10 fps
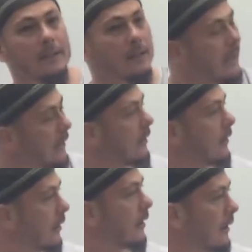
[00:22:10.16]
into that
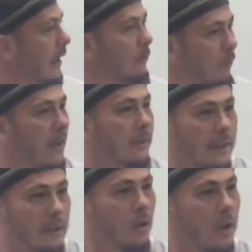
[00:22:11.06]
rut,
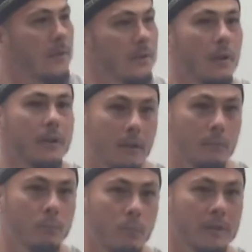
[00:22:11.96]
that lifestyle that
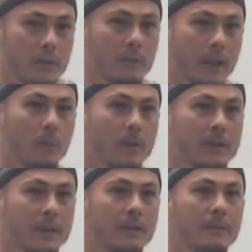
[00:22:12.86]
I
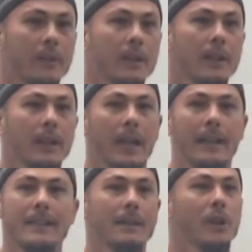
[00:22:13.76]
once lived. And
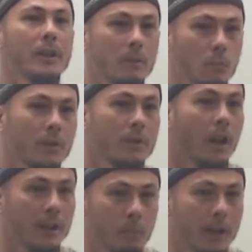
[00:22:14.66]
that's something I didn't want to do. I
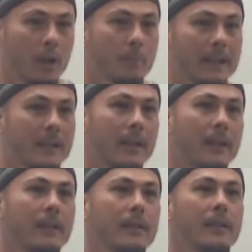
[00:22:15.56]
didn't want to go back to
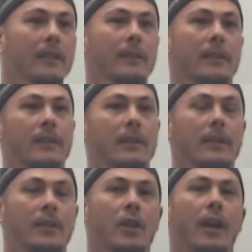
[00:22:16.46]
that.
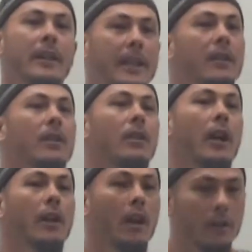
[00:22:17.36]
So I needed
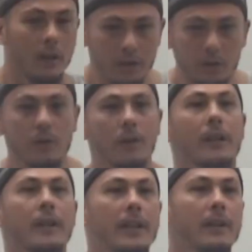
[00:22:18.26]
Allah. I knew that
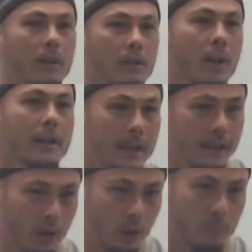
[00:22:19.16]
I needed Allah. I
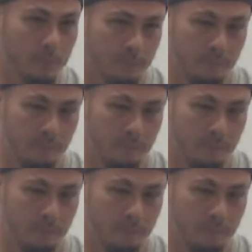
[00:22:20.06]
needed help.